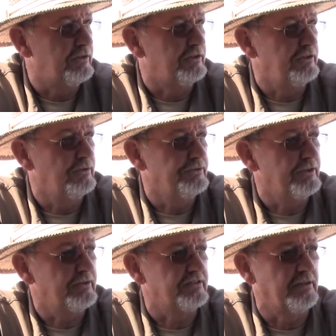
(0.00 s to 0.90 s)
You'll
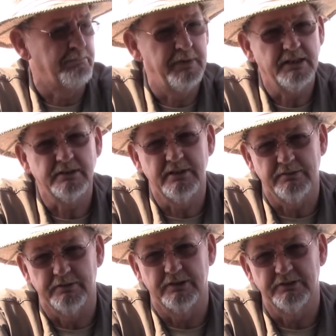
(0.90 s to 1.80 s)
notice a big
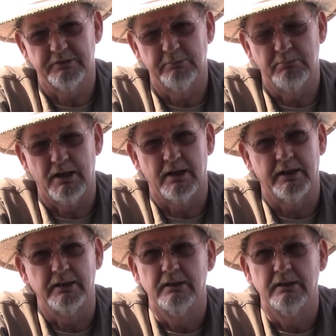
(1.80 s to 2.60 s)
difference by